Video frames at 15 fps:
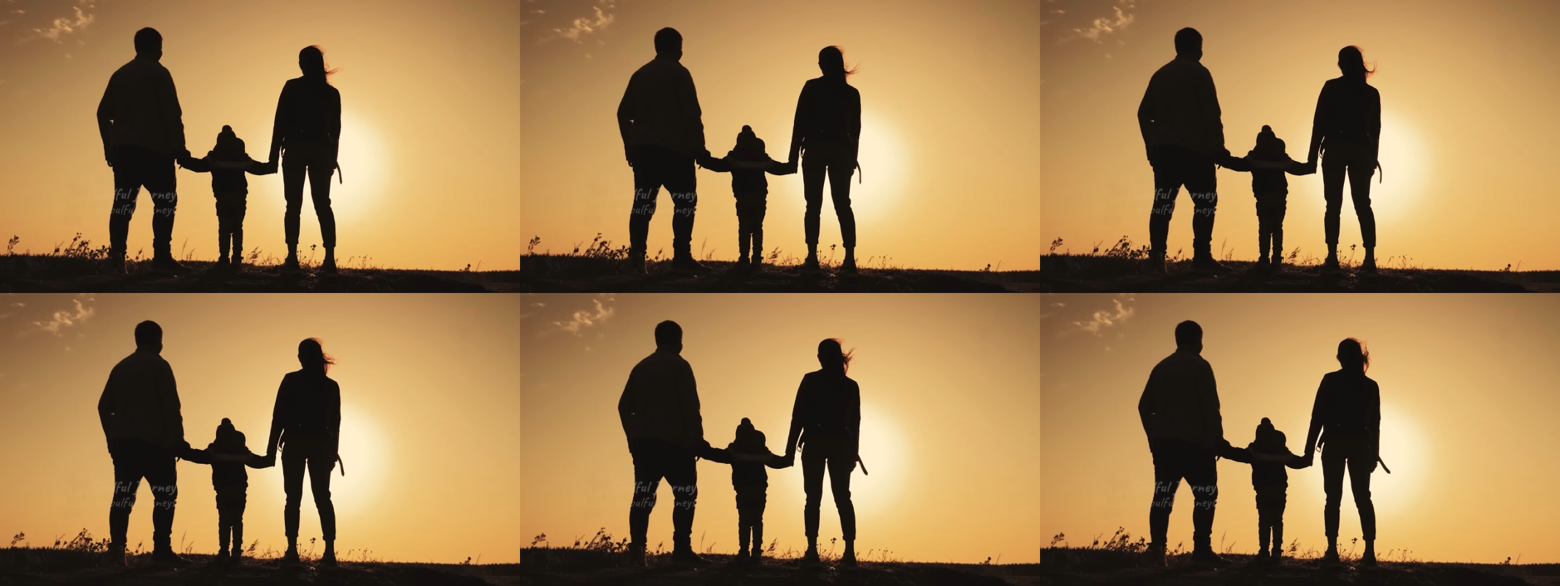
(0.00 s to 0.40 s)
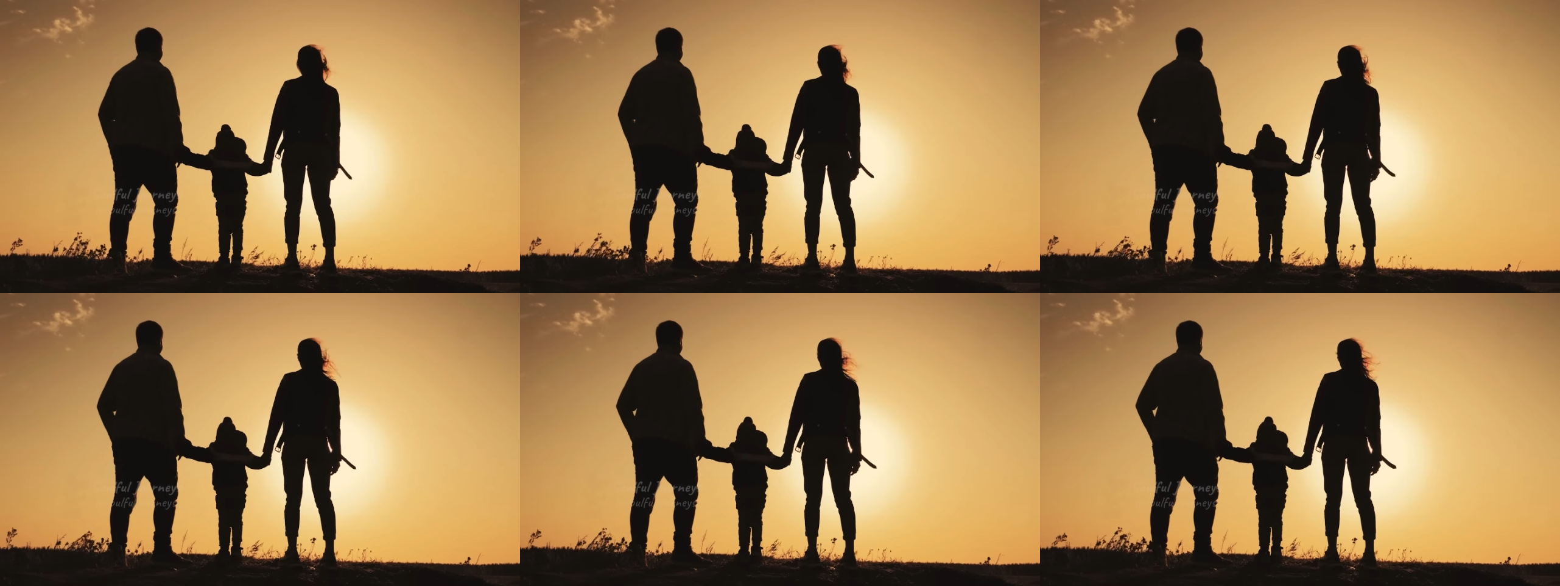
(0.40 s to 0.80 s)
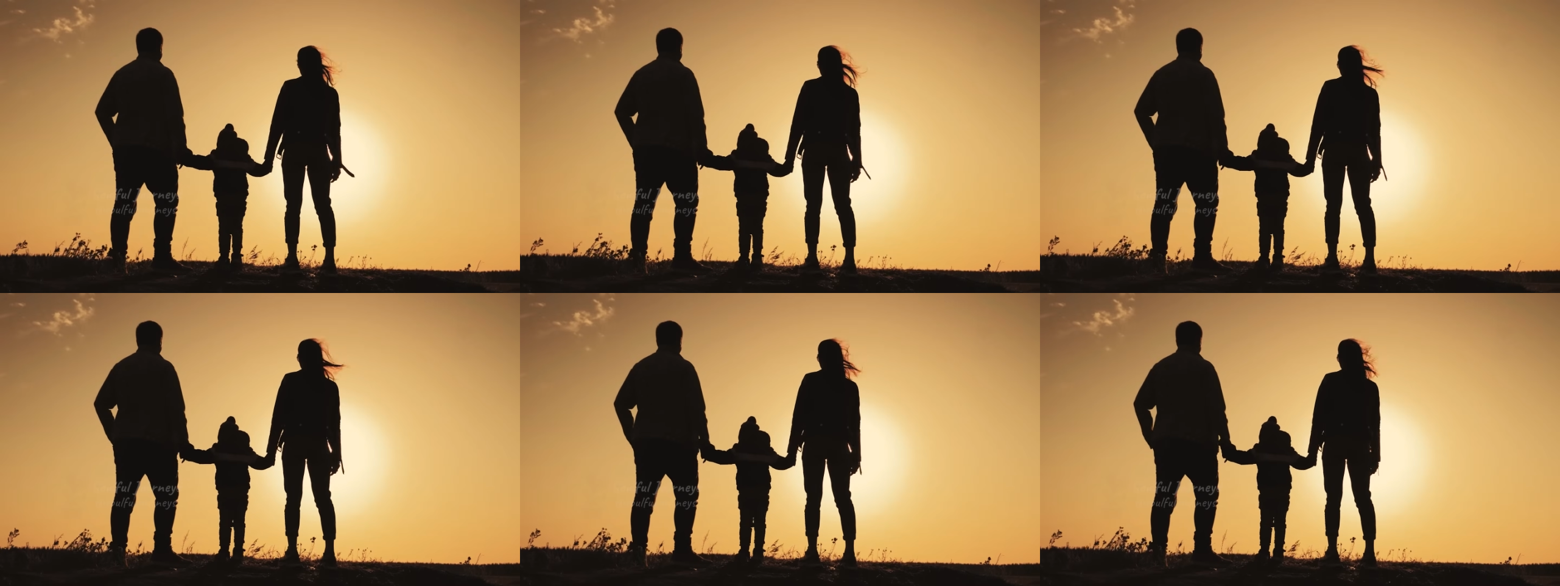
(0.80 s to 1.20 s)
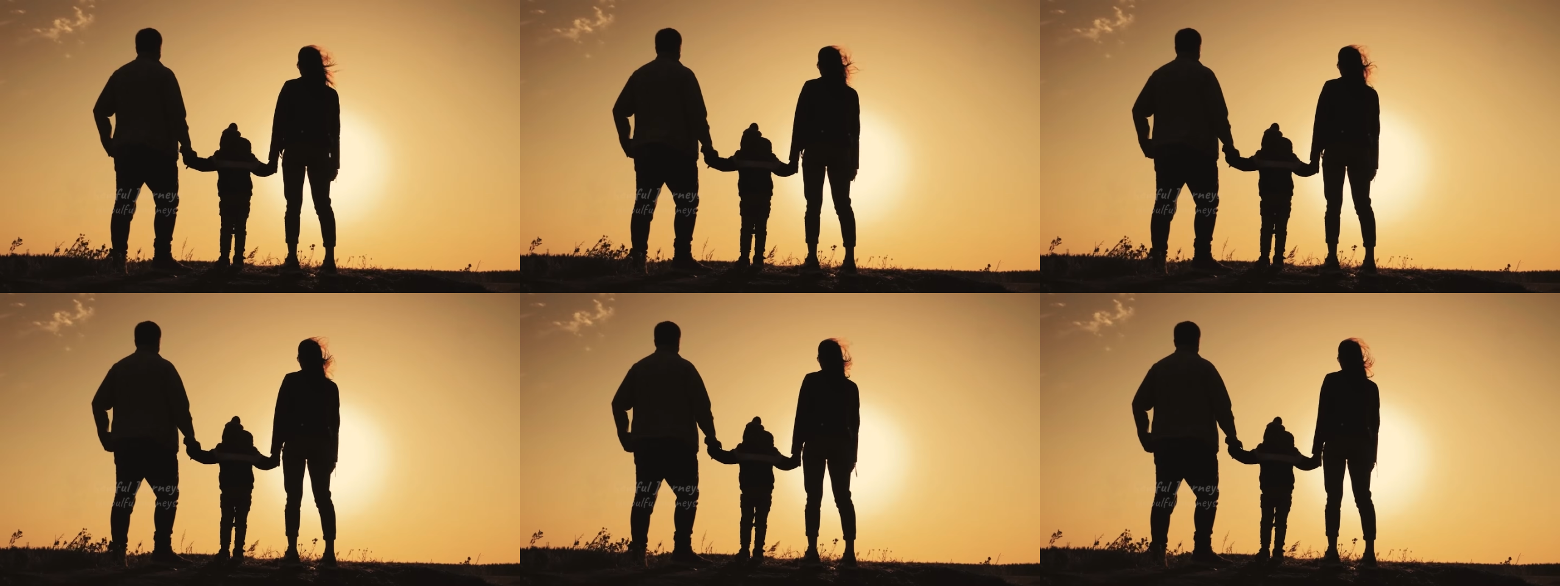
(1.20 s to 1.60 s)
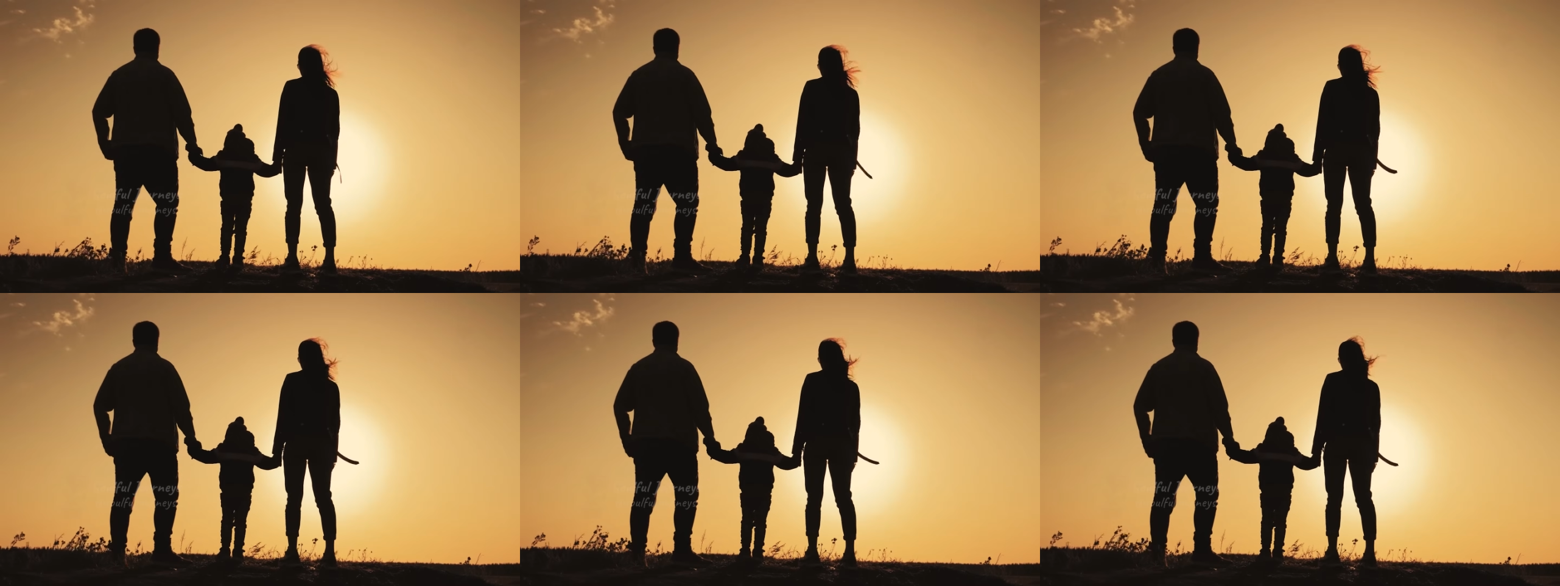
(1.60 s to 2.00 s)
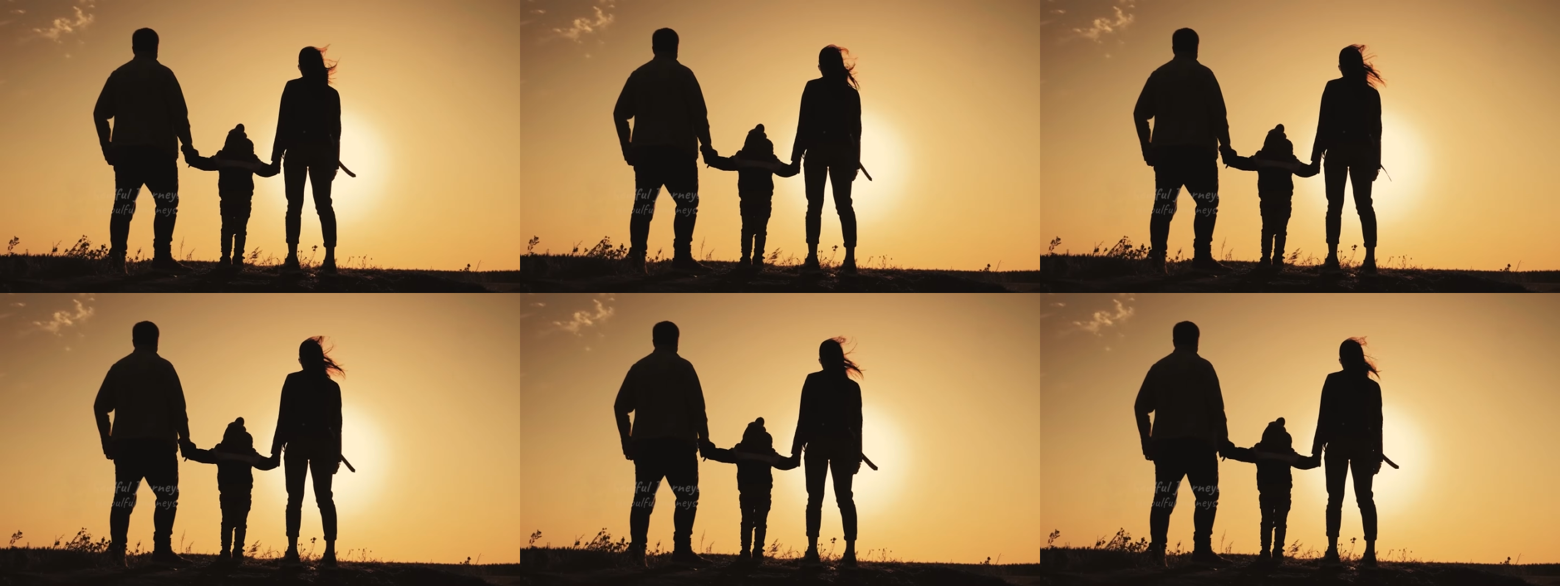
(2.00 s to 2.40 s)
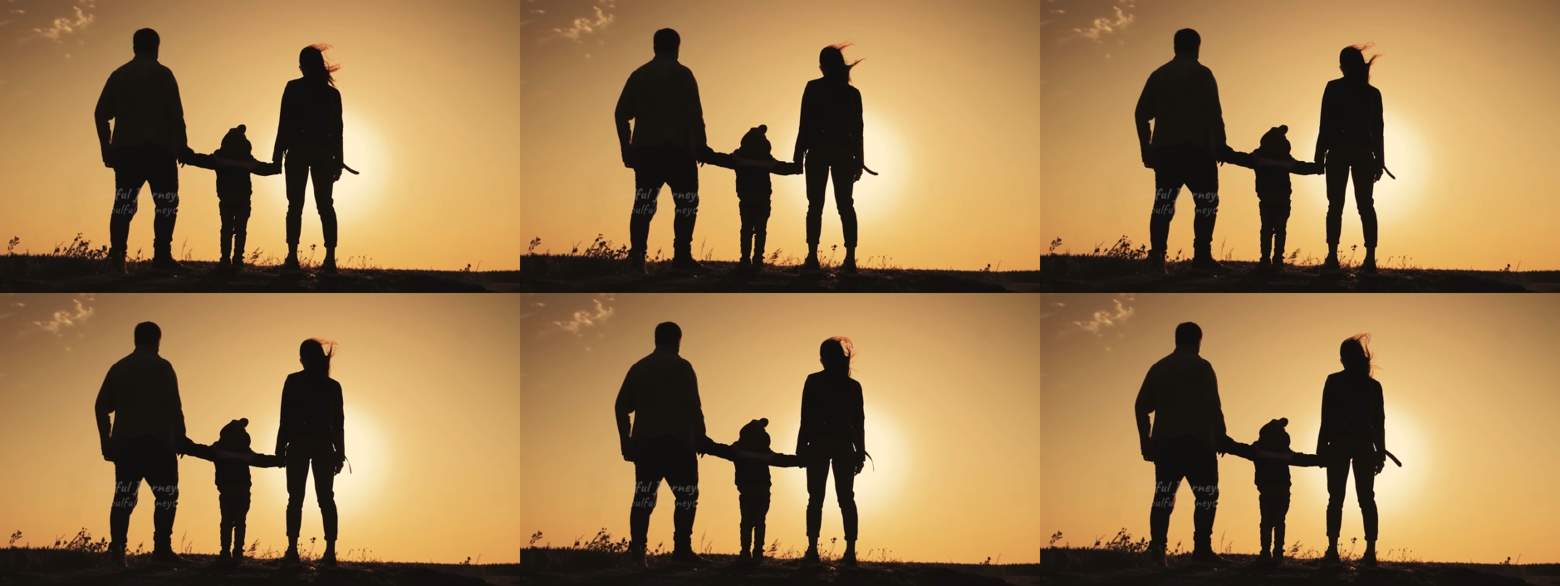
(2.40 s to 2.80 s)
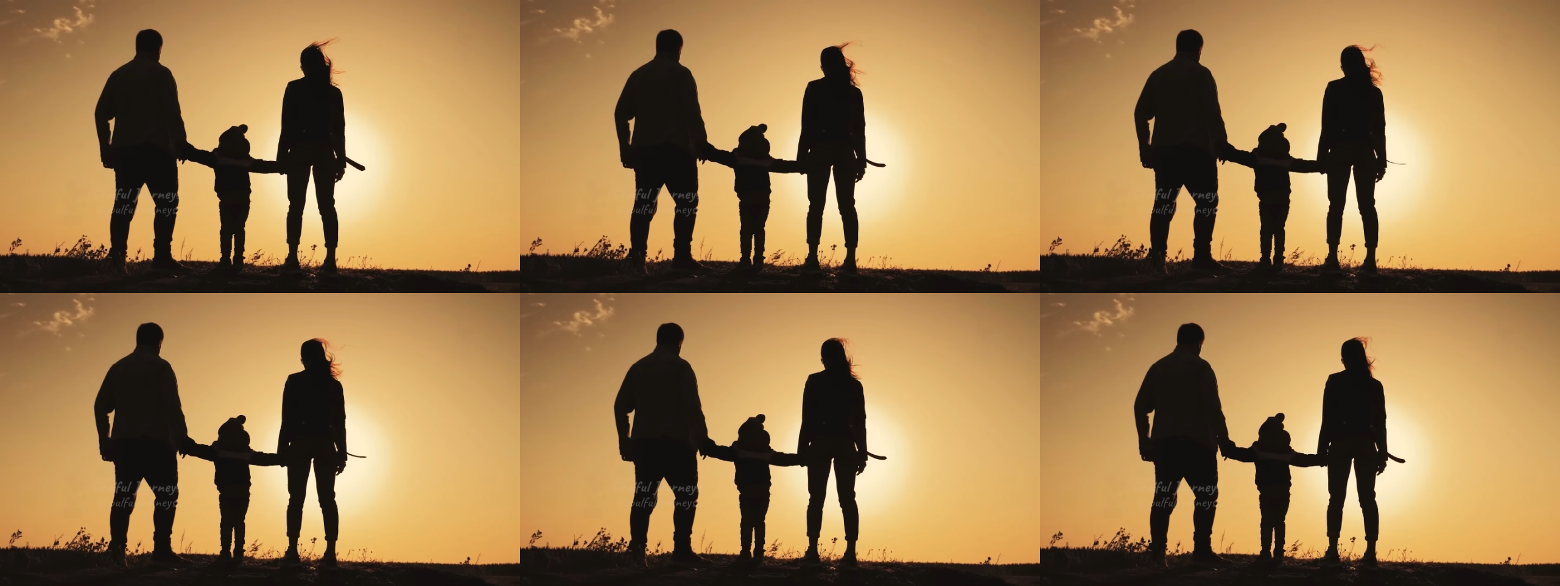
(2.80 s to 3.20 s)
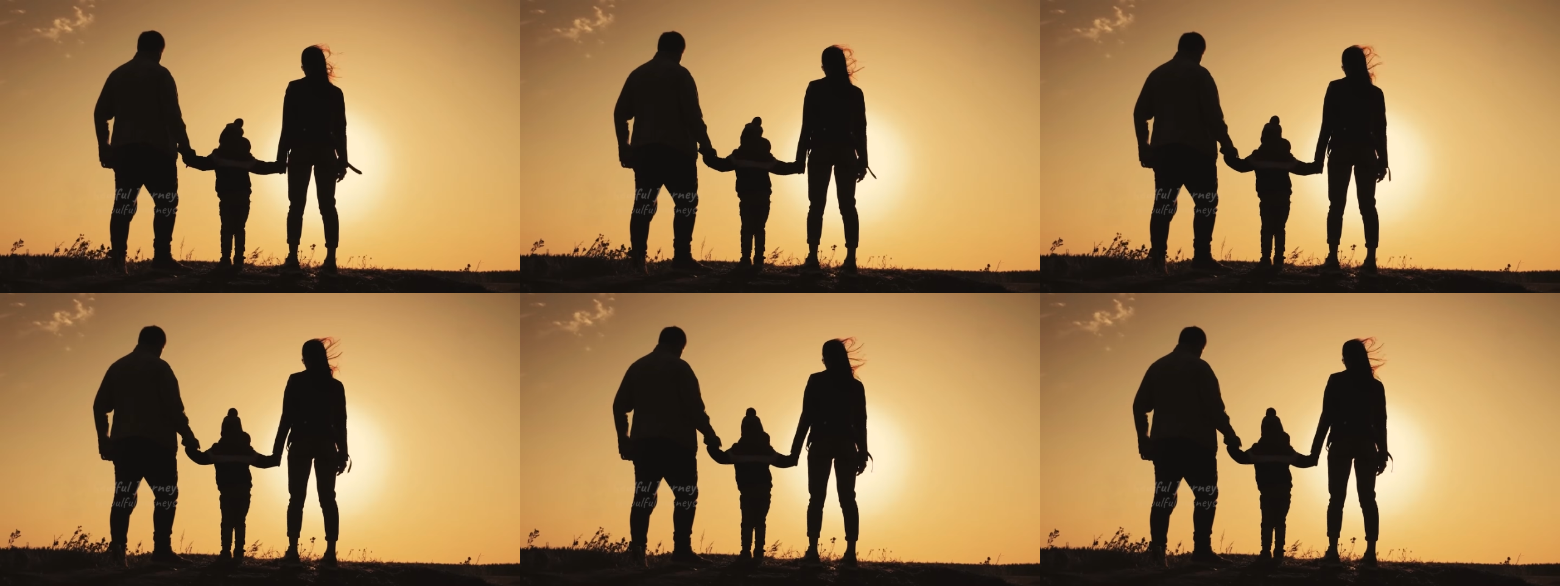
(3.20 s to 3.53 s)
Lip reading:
[unreadable: no face in view]